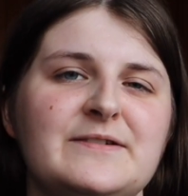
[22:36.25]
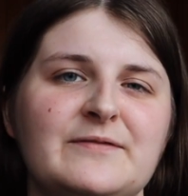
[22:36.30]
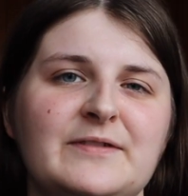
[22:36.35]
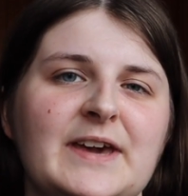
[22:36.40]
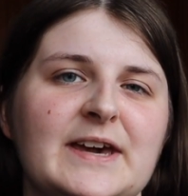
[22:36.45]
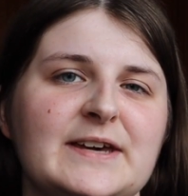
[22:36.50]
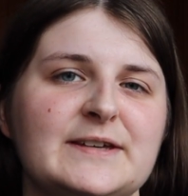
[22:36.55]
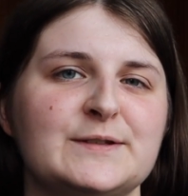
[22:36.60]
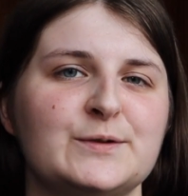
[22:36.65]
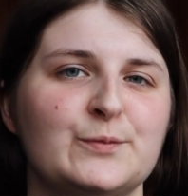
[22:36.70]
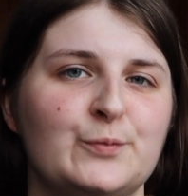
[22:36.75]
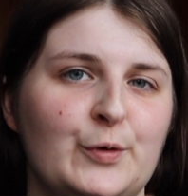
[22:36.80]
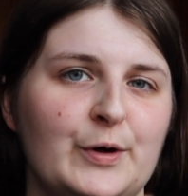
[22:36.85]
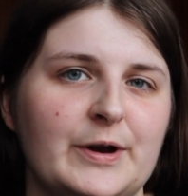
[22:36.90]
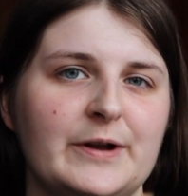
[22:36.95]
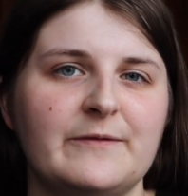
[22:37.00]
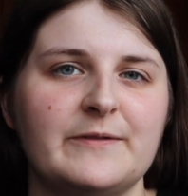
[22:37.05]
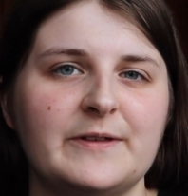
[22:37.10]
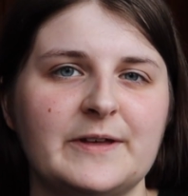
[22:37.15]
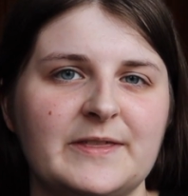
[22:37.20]
of guess
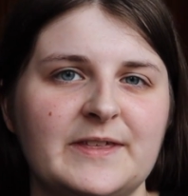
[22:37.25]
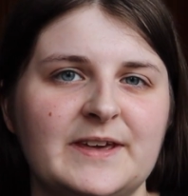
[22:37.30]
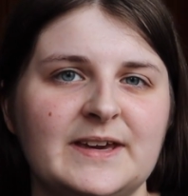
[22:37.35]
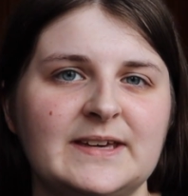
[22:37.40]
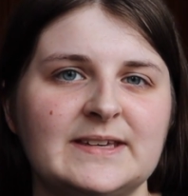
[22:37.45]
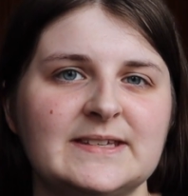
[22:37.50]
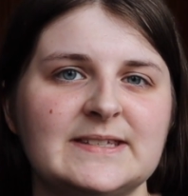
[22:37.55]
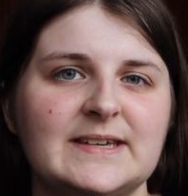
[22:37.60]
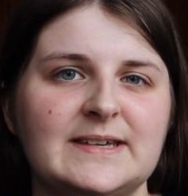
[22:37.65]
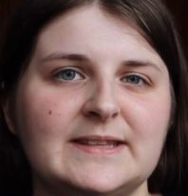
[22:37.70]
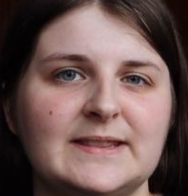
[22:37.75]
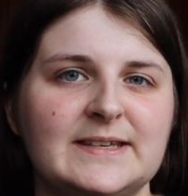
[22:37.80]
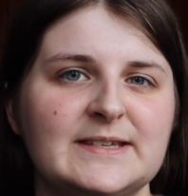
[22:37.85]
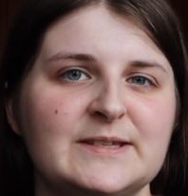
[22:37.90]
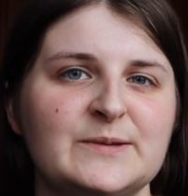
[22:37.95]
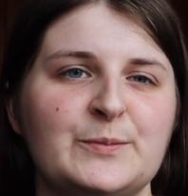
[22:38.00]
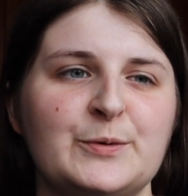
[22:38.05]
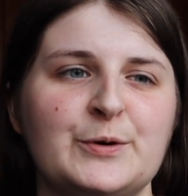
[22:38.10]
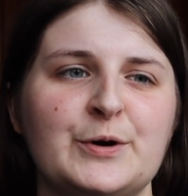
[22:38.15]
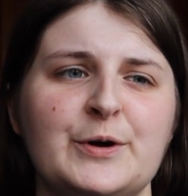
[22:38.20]
one of the things in
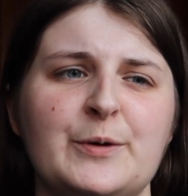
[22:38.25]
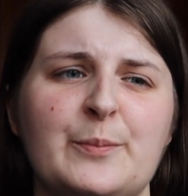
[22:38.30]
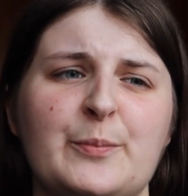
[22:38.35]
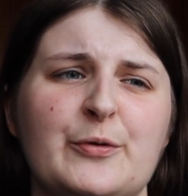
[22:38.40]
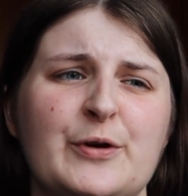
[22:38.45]
this book